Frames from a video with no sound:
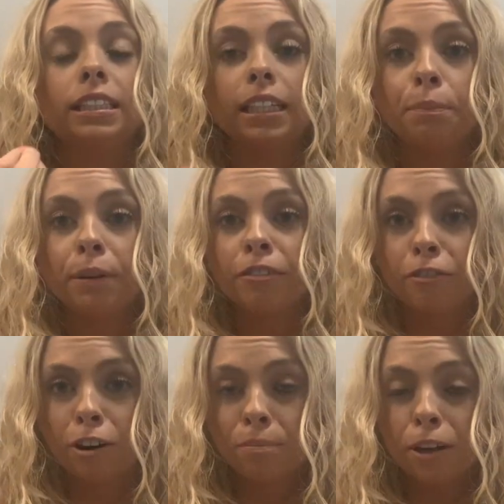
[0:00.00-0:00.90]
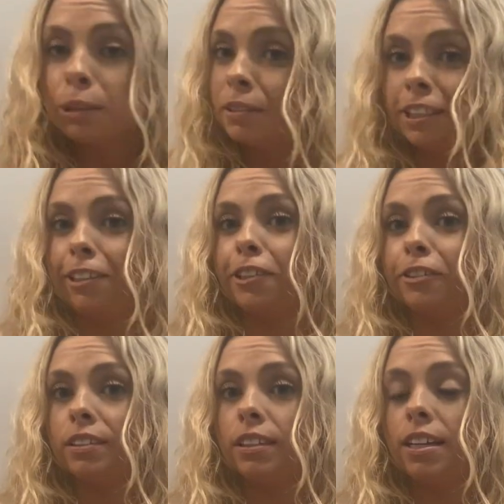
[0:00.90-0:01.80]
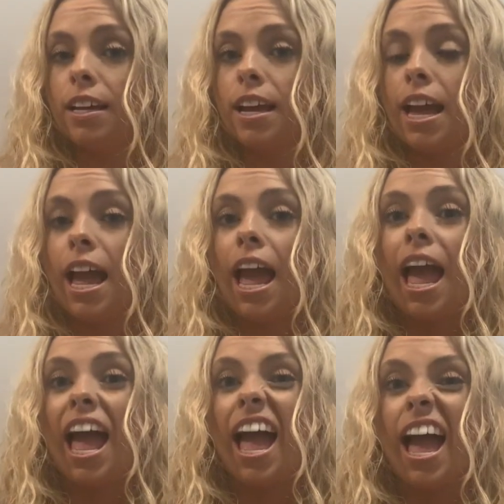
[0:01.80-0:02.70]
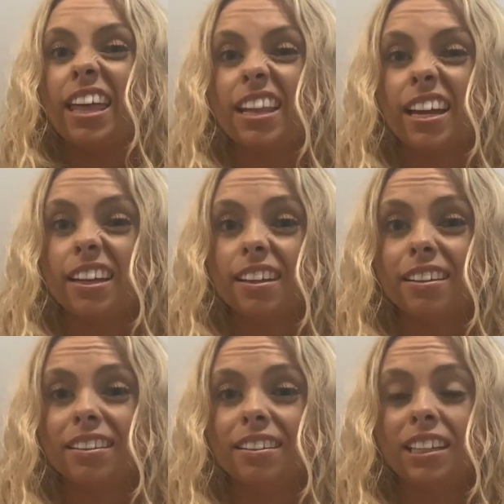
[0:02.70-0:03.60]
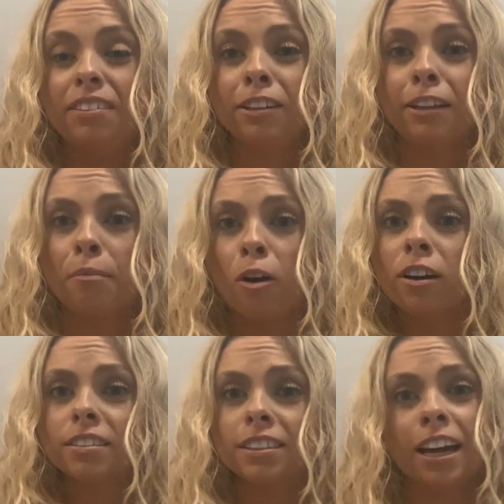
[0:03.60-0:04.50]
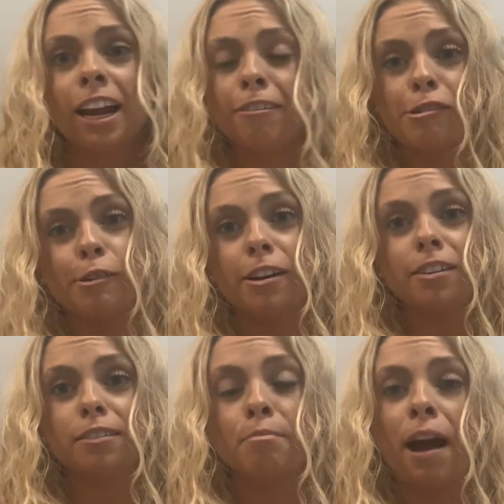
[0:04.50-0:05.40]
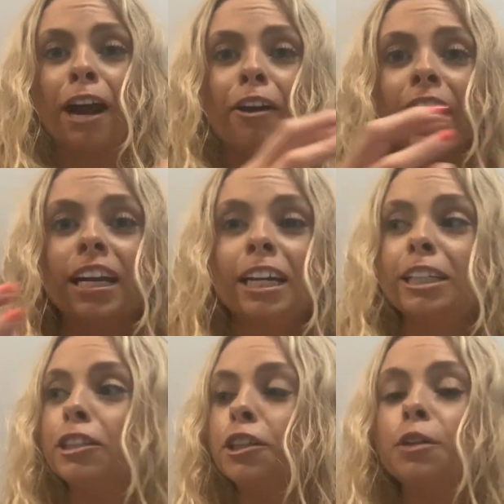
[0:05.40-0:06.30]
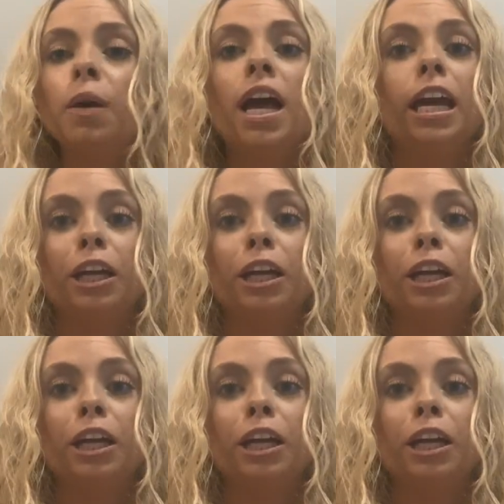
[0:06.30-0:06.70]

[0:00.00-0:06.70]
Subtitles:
seeping from those materials and leaving their marks kind of everywhere, migrating into,